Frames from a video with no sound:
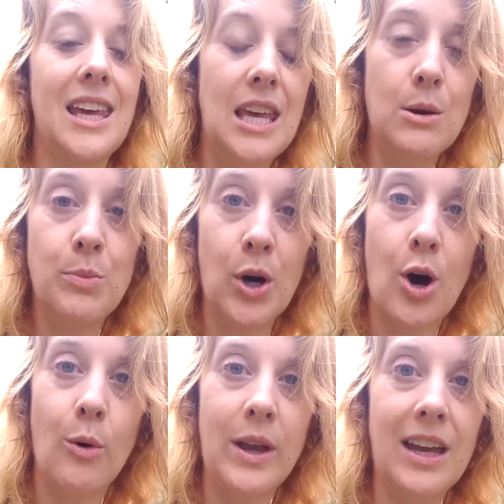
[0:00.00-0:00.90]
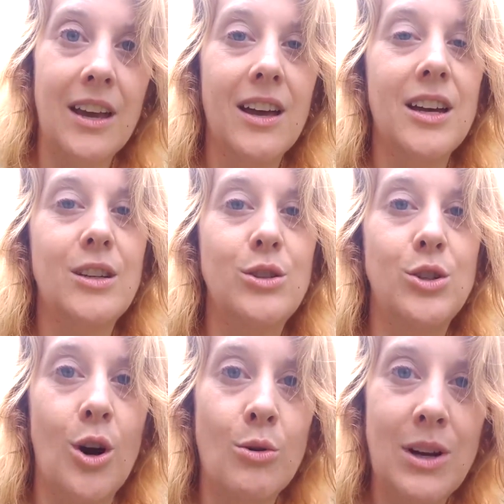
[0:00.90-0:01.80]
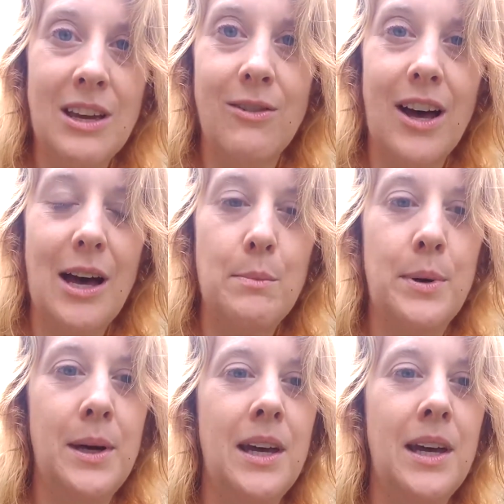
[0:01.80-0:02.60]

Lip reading: Keep going, don't give up,